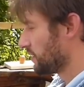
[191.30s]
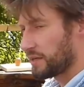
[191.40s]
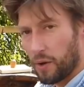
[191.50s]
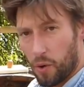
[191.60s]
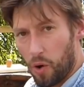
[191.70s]

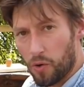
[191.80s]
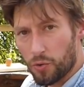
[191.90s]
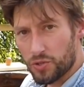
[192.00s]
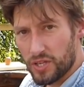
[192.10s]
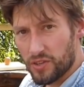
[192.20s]
Now,
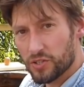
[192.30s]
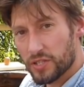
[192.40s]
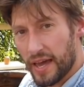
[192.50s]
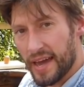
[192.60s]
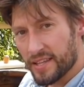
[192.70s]
you'll see
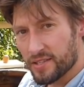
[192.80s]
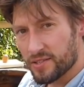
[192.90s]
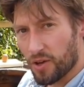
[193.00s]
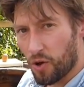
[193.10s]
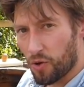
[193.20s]
there's
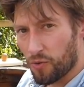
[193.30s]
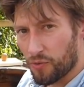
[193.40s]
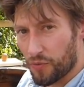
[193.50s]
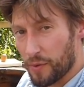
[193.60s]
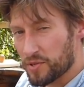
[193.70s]
ends
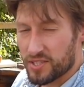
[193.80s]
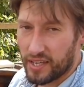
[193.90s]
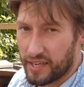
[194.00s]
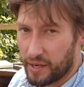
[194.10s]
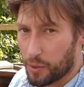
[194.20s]
of the ribs
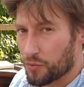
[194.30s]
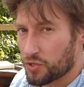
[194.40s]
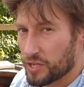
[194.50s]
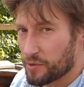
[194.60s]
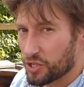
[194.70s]
sticking out of the
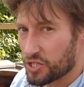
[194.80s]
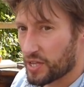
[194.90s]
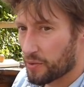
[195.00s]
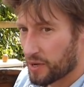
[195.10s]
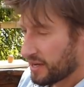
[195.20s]
steamer just
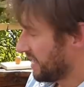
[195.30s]
now.